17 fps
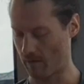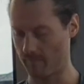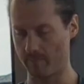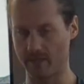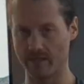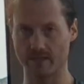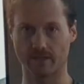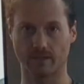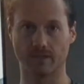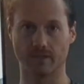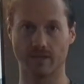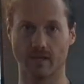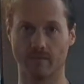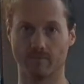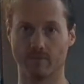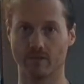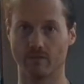I'll basically
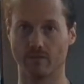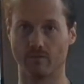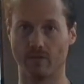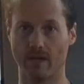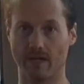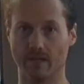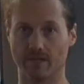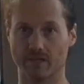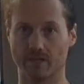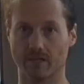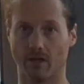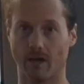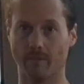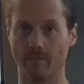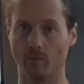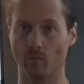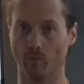come to a
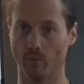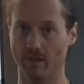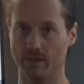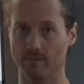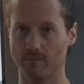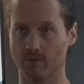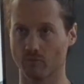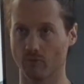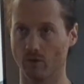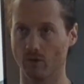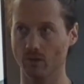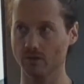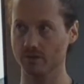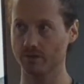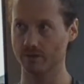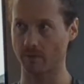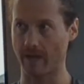stop with the
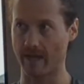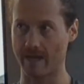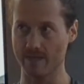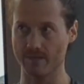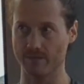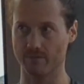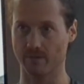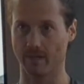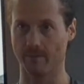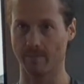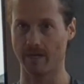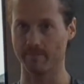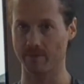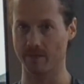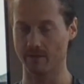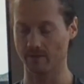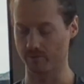roll. So as you come
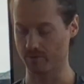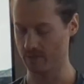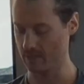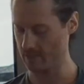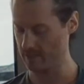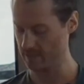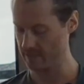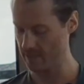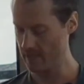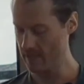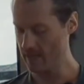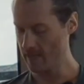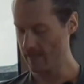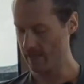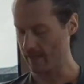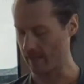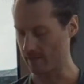up to those things
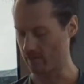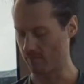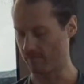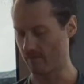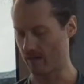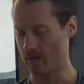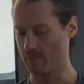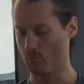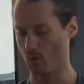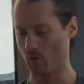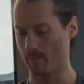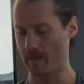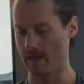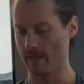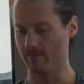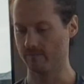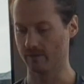and you find more
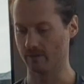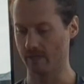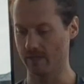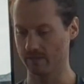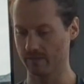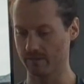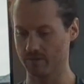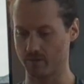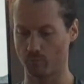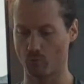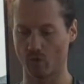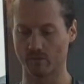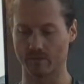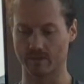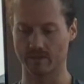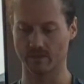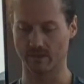painful areas or
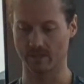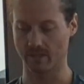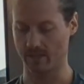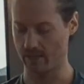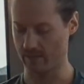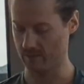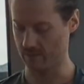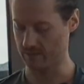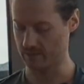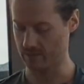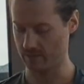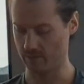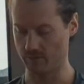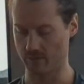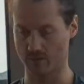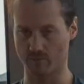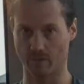more restricted areas,
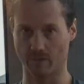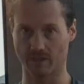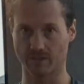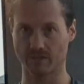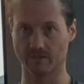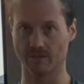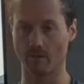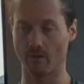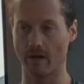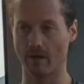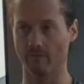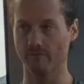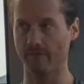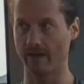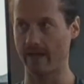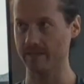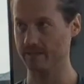you just want to slow how
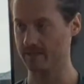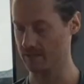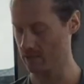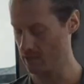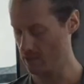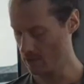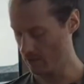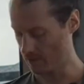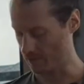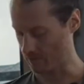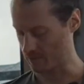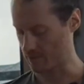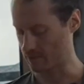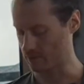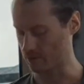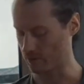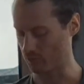fast you're
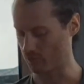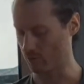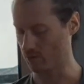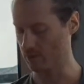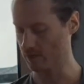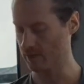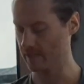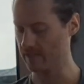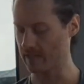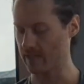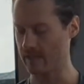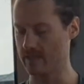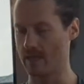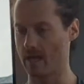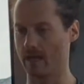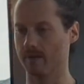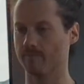essentially rolling it
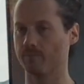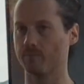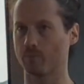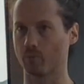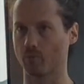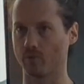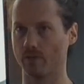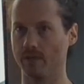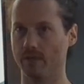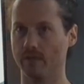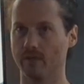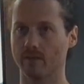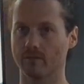and then breathe